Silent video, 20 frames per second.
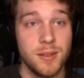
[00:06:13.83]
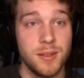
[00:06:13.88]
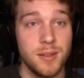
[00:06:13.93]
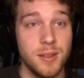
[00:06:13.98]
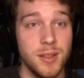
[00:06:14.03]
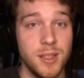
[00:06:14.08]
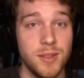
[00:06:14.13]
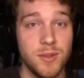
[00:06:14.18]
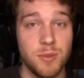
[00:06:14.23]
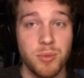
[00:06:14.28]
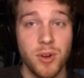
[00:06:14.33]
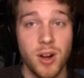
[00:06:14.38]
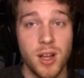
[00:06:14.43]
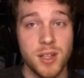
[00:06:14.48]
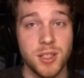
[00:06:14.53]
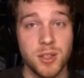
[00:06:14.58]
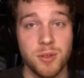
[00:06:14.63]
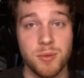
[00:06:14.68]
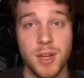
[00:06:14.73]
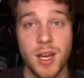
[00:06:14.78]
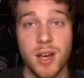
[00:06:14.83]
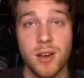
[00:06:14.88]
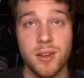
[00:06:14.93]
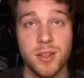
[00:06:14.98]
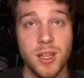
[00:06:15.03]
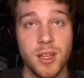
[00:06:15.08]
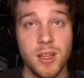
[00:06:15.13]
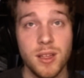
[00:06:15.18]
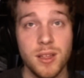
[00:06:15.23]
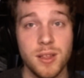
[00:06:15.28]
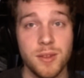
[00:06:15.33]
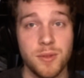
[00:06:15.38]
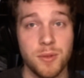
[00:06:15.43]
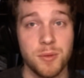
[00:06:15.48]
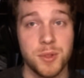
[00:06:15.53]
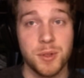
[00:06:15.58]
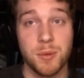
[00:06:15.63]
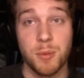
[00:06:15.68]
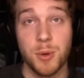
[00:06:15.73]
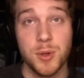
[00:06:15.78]
even Project Reality if it
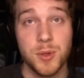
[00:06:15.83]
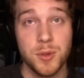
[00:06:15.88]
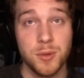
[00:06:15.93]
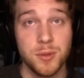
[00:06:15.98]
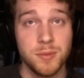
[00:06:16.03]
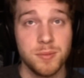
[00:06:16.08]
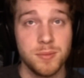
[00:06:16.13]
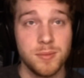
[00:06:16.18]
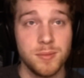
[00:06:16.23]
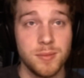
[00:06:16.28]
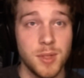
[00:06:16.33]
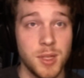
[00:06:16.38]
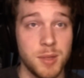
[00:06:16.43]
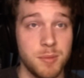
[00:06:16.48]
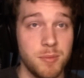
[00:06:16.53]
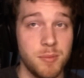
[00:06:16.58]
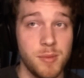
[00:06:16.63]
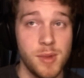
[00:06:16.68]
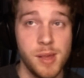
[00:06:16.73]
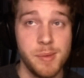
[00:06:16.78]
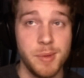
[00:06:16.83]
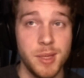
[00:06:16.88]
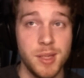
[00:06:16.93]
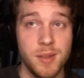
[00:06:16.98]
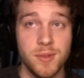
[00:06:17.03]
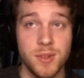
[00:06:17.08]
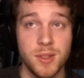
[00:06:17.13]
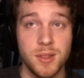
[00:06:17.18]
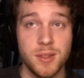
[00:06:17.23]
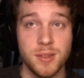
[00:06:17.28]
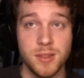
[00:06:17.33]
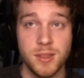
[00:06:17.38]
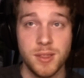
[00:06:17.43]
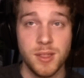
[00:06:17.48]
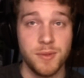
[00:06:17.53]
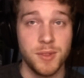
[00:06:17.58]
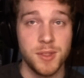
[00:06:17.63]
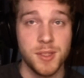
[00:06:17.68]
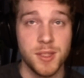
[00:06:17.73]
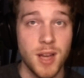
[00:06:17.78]
was commercial, and maybe even
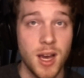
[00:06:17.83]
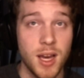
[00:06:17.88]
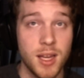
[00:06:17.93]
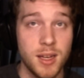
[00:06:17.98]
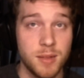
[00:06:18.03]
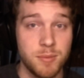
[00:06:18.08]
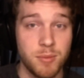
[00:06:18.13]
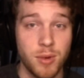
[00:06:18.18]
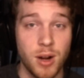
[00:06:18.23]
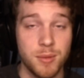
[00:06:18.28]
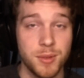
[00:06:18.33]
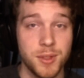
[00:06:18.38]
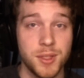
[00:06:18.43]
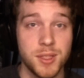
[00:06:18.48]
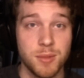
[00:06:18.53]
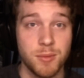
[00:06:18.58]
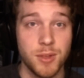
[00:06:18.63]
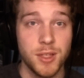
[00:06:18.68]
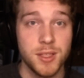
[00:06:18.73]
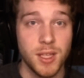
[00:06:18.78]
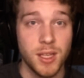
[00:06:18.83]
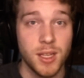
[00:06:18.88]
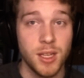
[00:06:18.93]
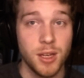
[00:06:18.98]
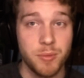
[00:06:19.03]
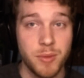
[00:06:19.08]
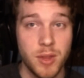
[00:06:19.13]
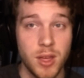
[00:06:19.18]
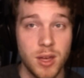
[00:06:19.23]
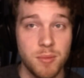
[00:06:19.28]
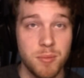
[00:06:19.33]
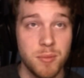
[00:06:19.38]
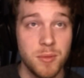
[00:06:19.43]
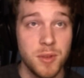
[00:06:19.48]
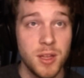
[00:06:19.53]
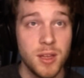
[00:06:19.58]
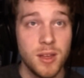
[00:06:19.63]
if it's not, probably some ways I can help them,